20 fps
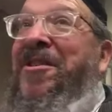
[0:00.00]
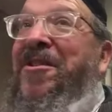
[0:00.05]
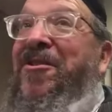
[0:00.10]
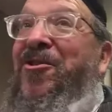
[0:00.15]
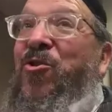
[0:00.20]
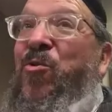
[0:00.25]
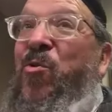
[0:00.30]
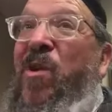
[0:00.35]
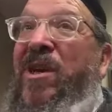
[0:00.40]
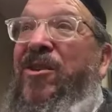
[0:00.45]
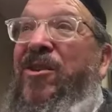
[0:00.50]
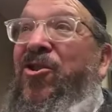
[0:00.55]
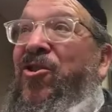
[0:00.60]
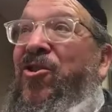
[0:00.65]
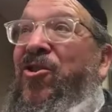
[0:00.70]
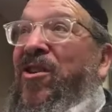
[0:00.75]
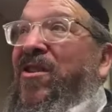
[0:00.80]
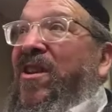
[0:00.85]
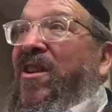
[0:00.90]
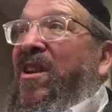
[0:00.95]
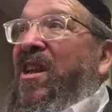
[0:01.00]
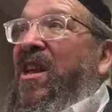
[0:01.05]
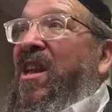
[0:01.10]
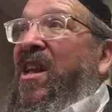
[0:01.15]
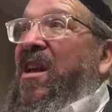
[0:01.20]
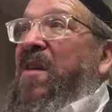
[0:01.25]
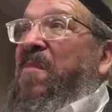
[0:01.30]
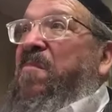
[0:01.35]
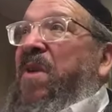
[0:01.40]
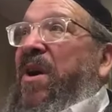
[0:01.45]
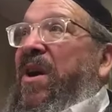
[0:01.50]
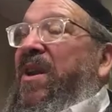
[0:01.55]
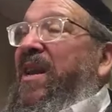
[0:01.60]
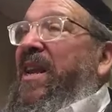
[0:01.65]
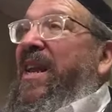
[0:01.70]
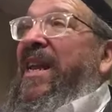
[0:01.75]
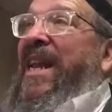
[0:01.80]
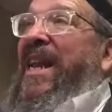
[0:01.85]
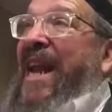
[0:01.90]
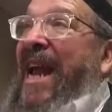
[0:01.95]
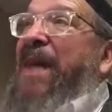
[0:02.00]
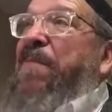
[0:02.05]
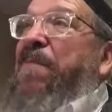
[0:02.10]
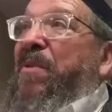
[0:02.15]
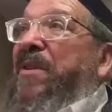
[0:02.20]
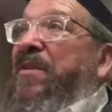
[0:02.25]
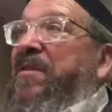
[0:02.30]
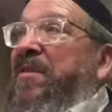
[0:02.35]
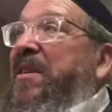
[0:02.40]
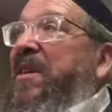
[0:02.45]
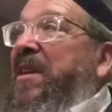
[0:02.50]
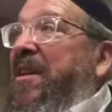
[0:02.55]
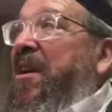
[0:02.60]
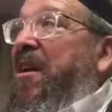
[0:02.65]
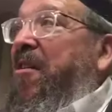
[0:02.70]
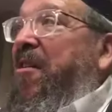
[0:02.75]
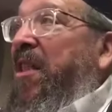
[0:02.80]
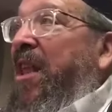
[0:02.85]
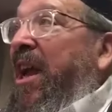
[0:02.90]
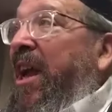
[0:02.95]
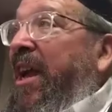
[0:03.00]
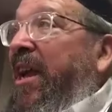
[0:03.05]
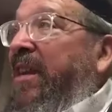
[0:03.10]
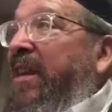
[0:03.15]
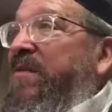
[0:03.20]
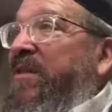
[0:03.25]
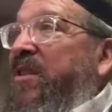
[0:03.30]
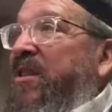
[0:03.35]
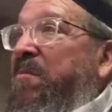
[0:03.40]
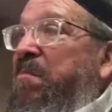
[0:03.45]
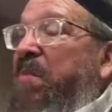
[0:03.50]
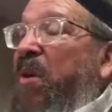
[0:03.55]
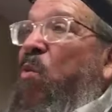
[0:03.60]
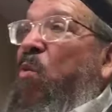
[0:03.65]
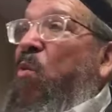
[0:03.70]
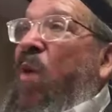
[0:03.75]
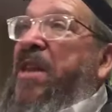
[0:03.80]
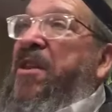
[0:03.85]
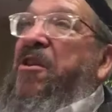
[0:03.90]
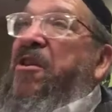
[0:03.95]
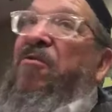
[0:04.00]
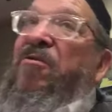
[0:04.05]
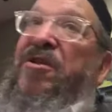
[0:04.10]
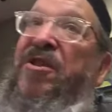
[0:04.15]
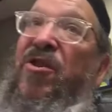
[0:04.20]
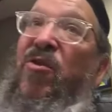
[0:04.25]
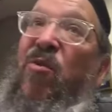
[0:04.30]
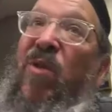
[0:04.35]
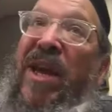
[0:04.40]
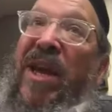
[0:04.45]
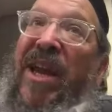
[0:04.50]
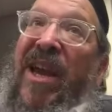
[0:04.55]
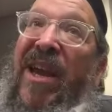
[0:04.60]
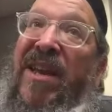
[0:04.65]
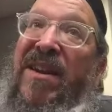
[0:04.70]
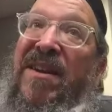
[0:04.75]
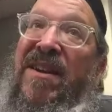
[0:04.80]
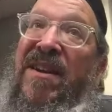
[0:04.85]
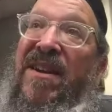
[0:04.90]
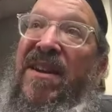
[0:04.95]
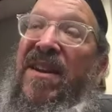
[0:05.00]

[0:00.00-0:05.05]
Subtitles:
situation, but it happens in our lives. But when you're doing it,